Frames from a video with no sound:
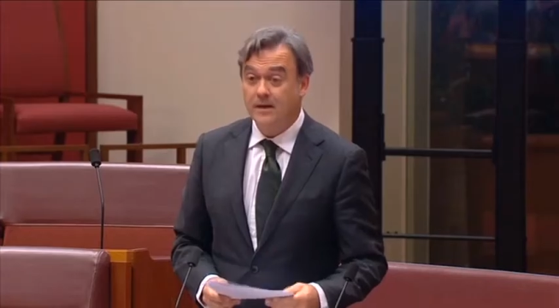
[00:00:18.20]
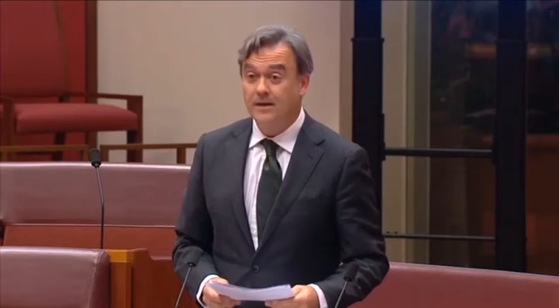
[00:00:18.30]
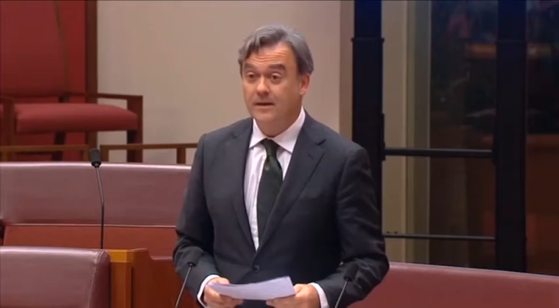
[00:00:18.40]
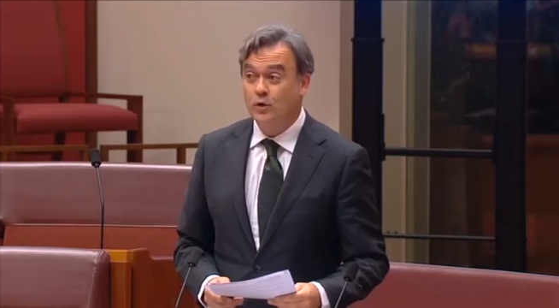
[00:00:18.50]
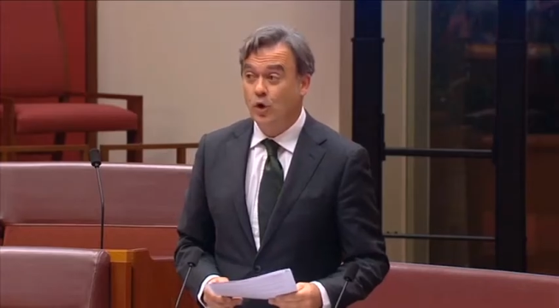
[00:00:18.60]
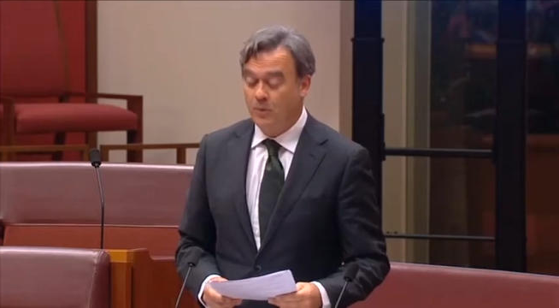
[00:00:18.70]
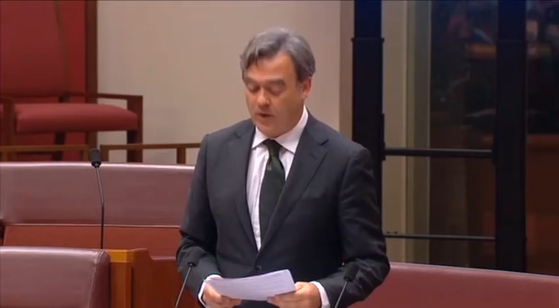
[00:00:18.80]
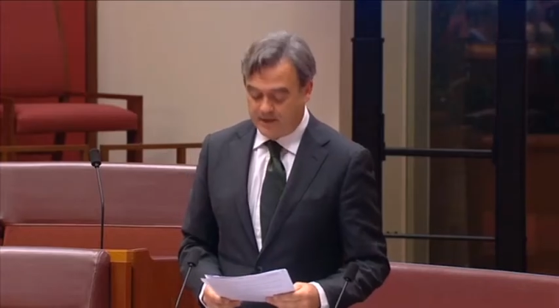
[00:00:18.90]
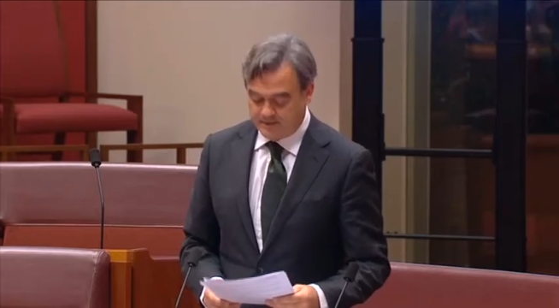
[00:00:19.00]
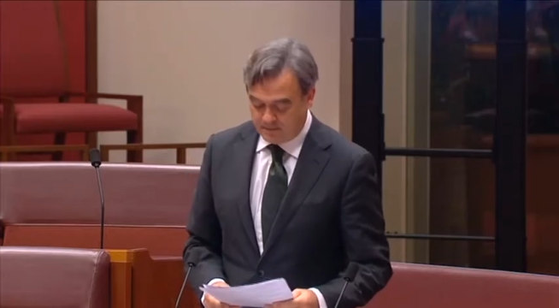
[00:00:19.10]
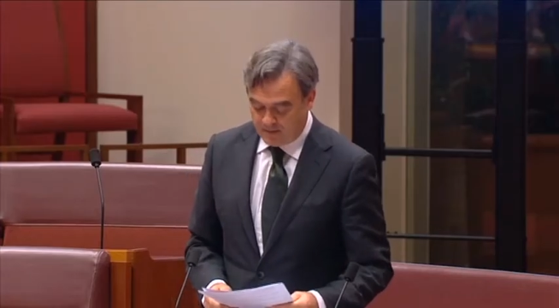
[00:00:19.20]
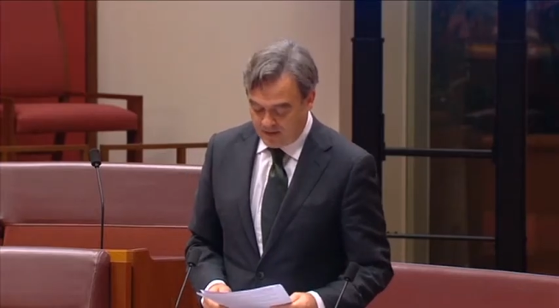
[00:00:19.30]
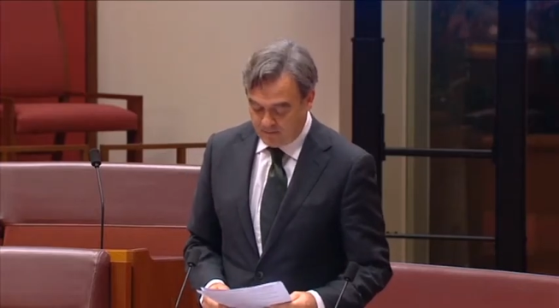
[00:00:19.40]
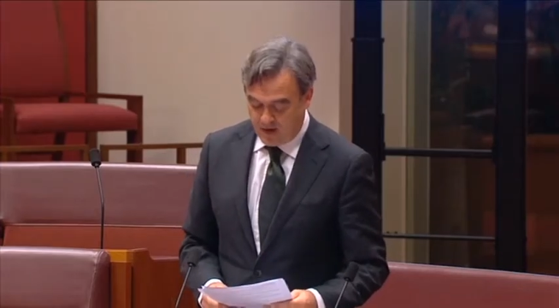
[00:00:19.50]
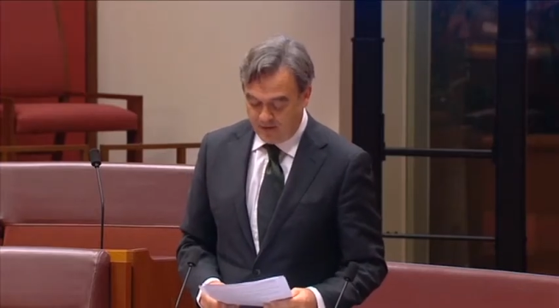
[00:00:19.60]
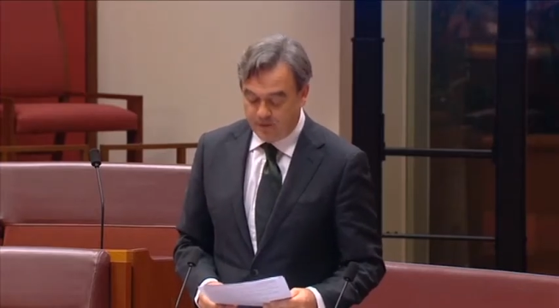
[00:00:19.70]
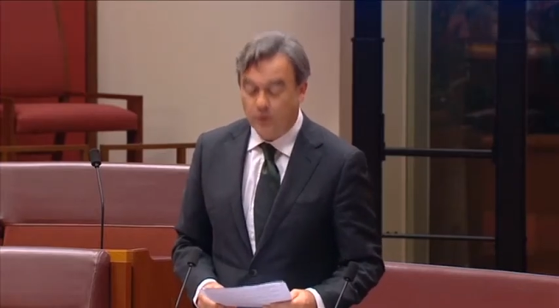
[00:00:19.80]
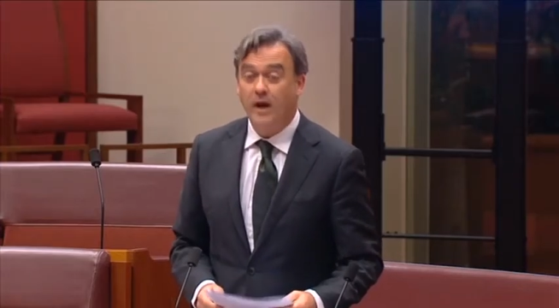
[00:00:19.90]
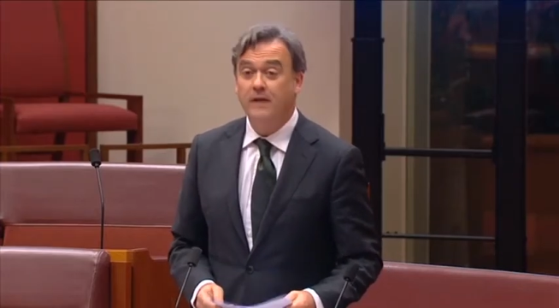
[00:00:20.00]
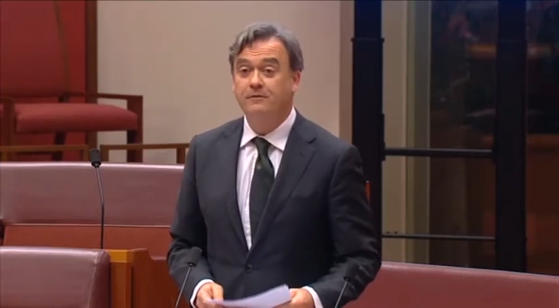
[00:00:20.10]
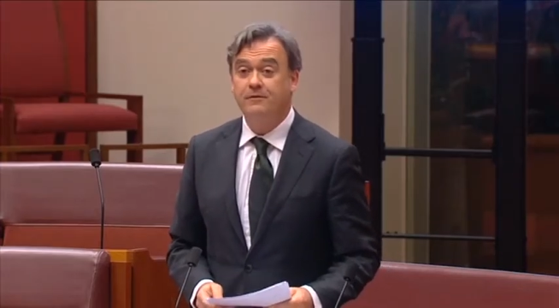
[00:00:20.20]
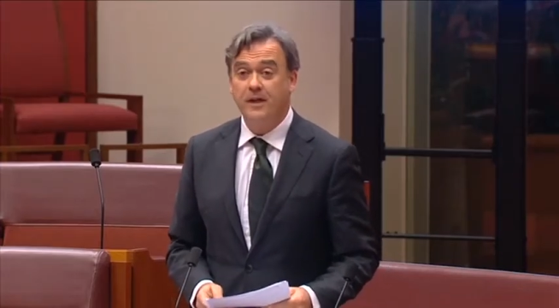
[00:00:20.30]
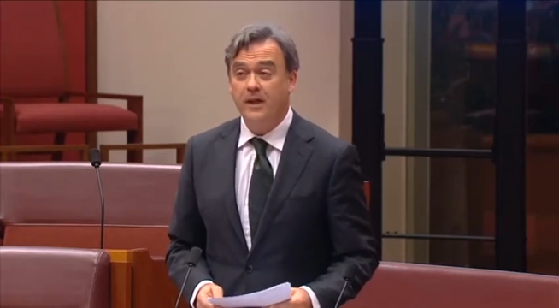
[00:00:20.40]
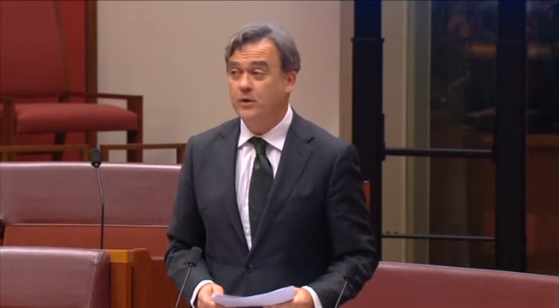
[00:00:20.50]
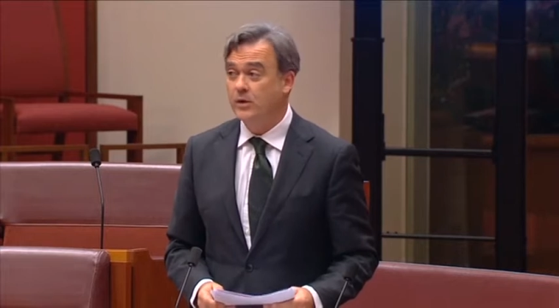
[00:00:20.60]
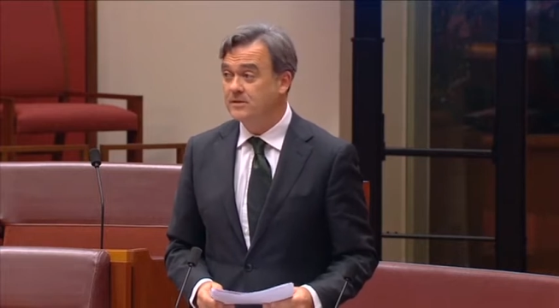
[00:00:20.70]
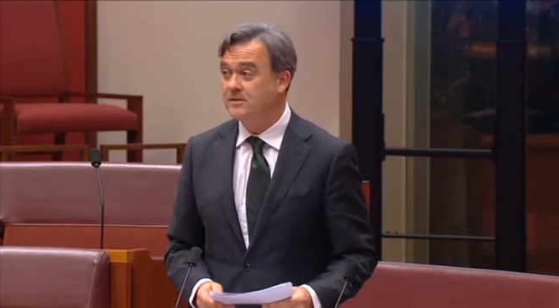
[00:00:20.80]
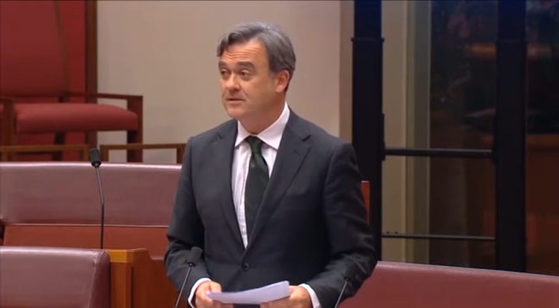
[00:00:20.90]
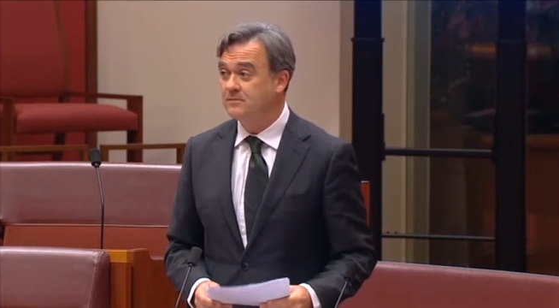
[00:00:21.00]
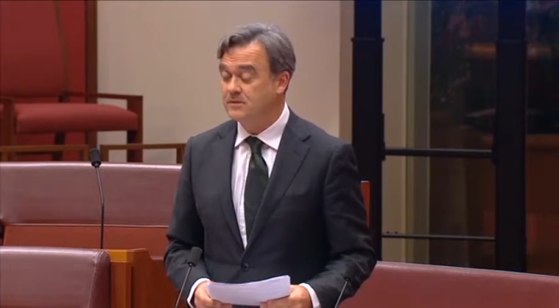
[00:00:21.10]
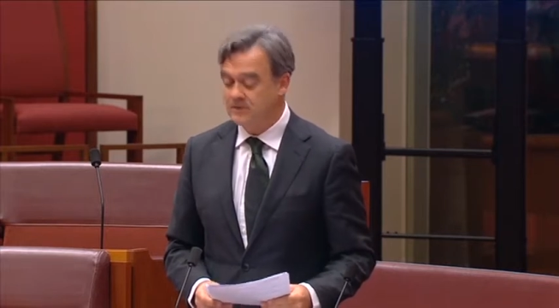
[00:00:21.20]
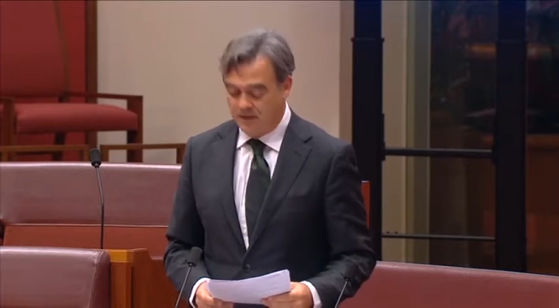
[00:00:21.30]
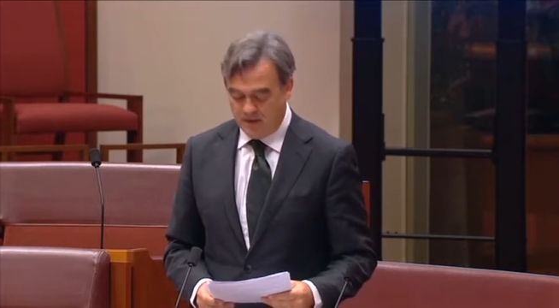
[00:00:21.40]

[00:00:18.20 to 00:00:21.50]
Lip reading: incorporates some, in my view, unfair criticisms